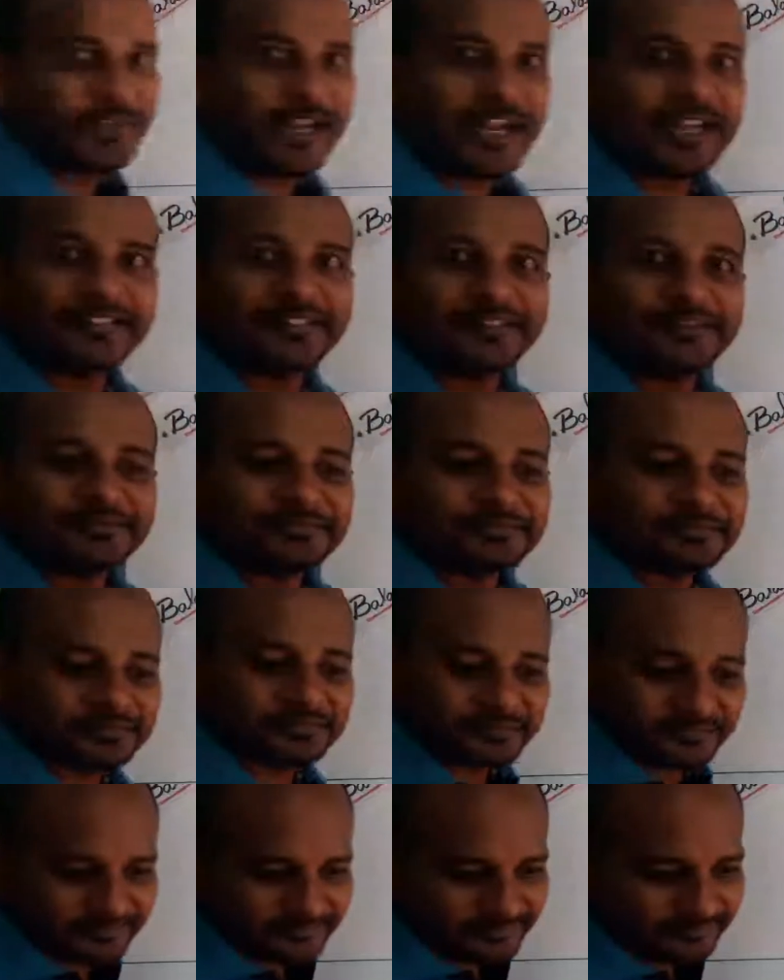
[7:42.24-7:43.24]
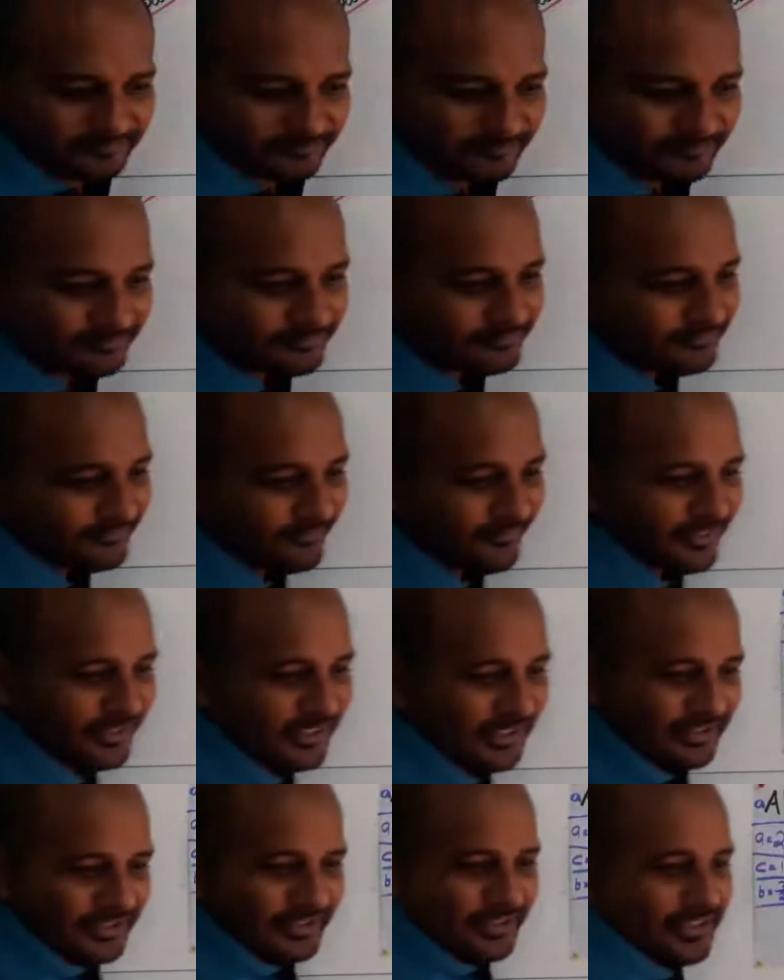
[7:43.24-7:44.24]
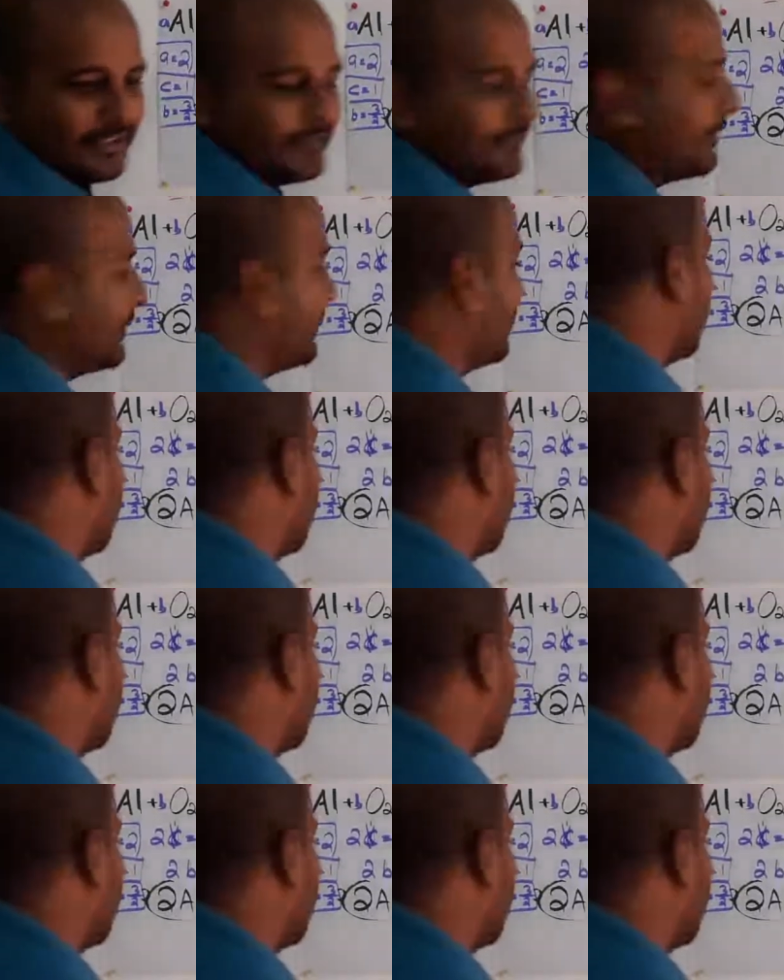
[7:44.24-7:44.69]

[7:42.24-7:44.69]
what? At the end we will